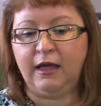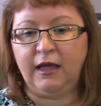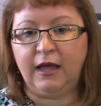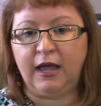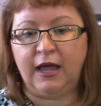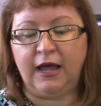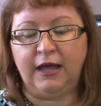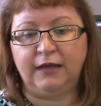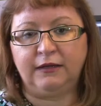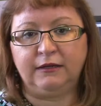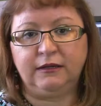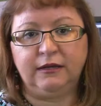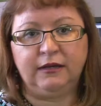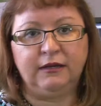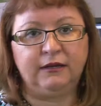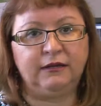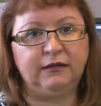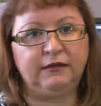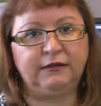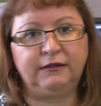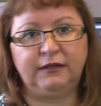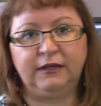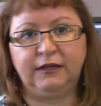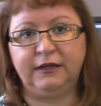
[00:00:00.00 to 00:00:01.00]
And
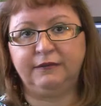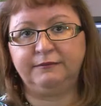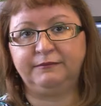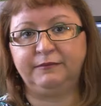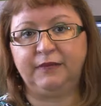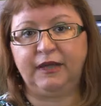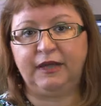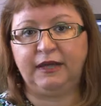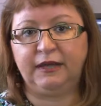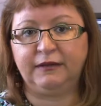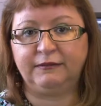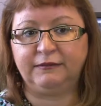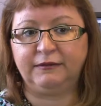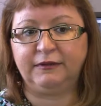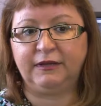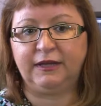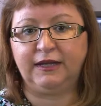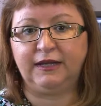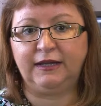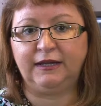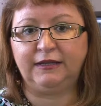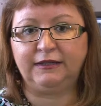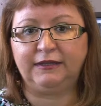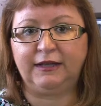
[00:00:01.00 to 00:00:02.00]

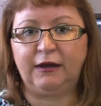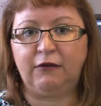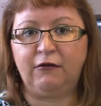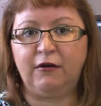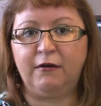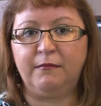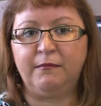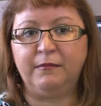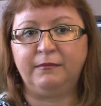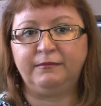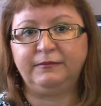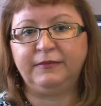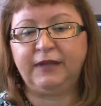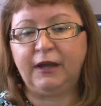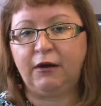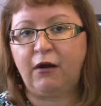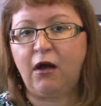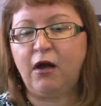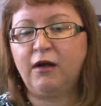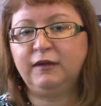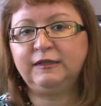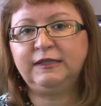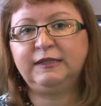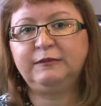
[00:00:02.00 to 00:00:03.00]
there
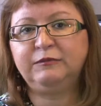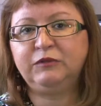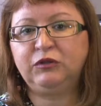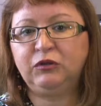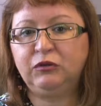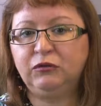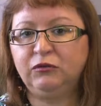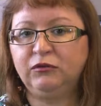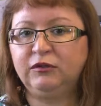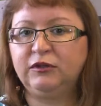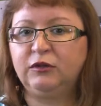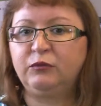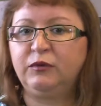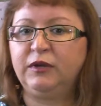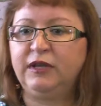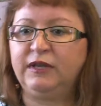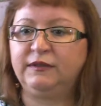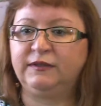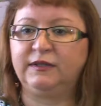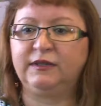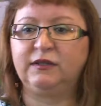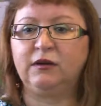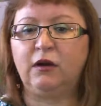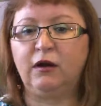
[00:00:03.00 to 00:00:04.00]
are some tools that we
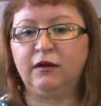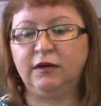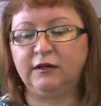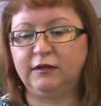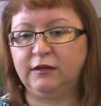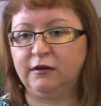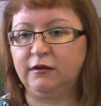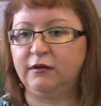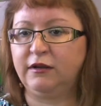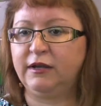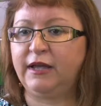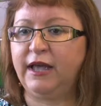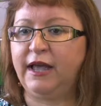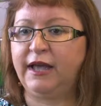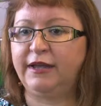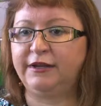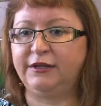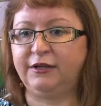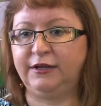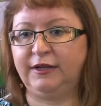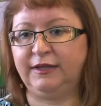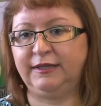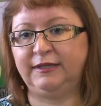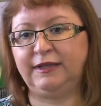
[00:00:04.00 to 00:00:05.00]
have started to look at
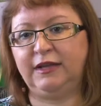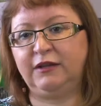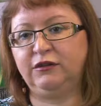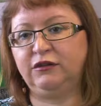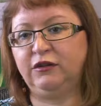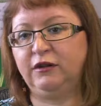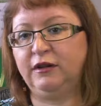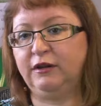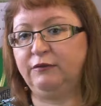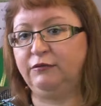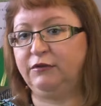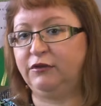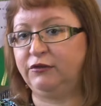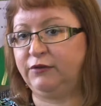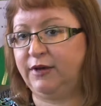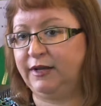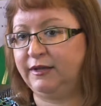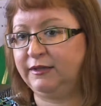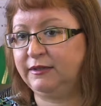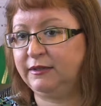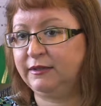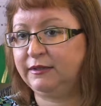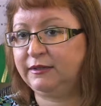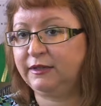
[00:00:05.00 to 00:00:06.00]
to essentially
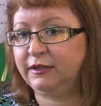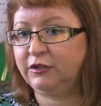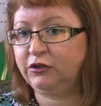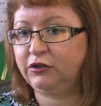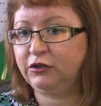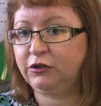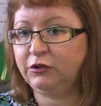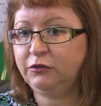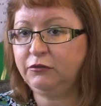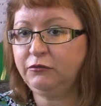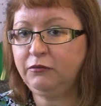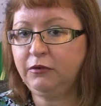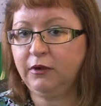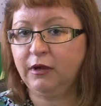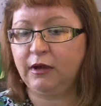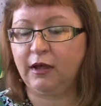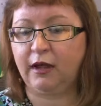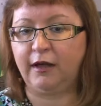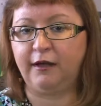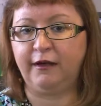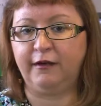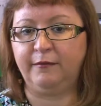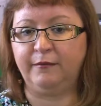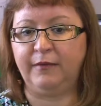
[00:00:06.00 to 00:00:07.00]
redress this issue,
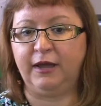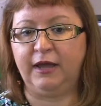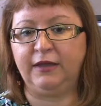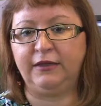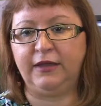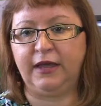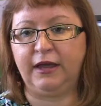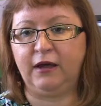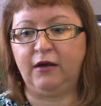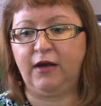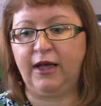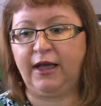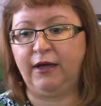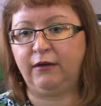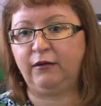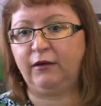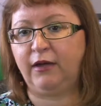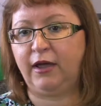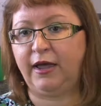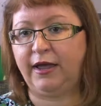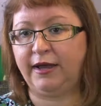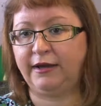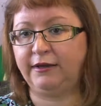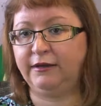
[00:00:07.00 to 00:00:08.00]
and they are
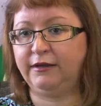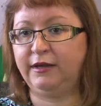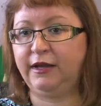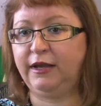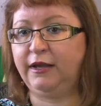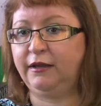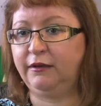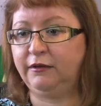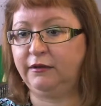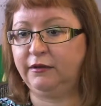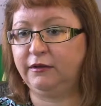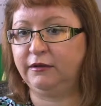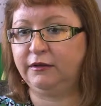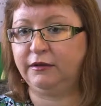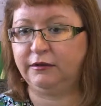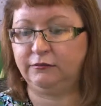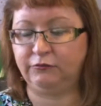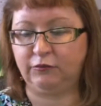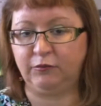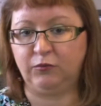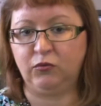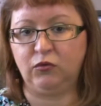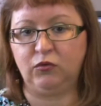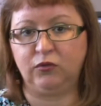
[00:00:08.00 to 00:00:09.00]
outlined in the
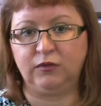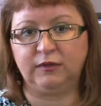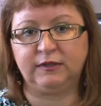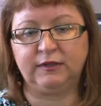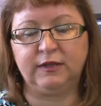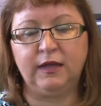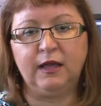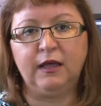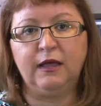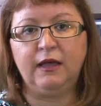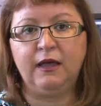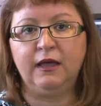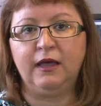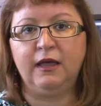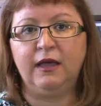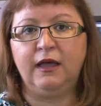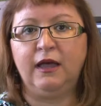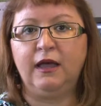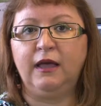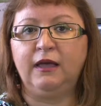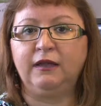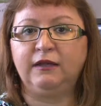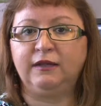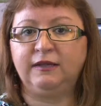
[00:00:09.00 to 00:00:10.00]
reports.
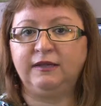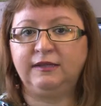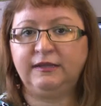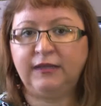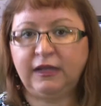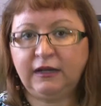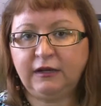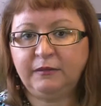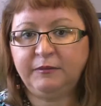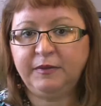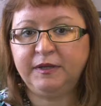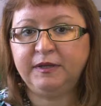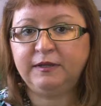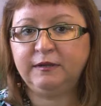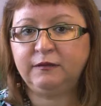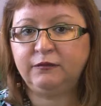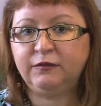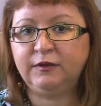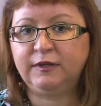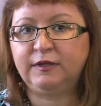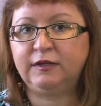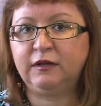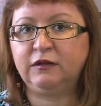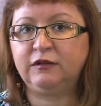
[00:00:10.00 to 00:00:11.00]
The second piece of
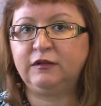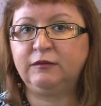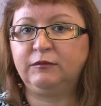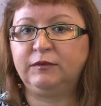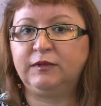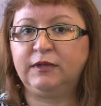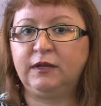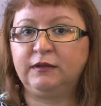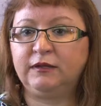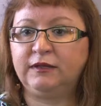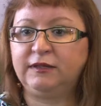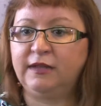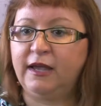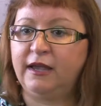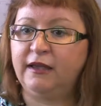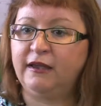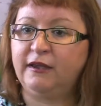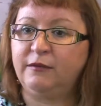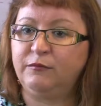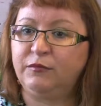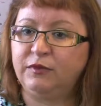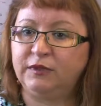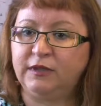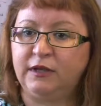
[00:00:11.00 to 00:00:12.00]
research that was
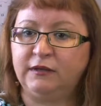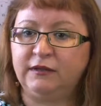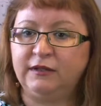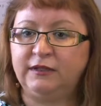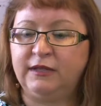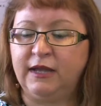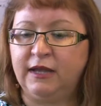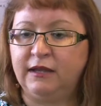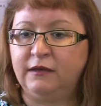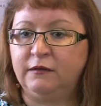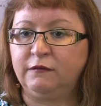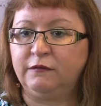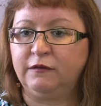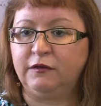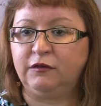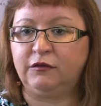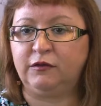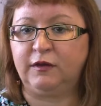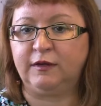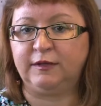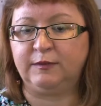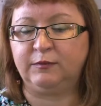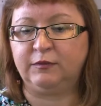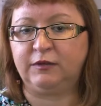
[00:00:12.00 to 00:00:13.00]
undertaken for the
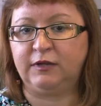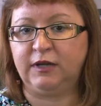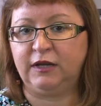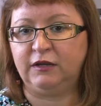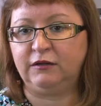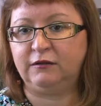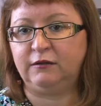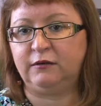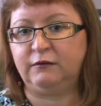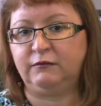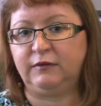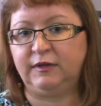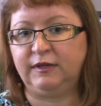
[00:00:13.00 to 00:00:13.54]
Transportation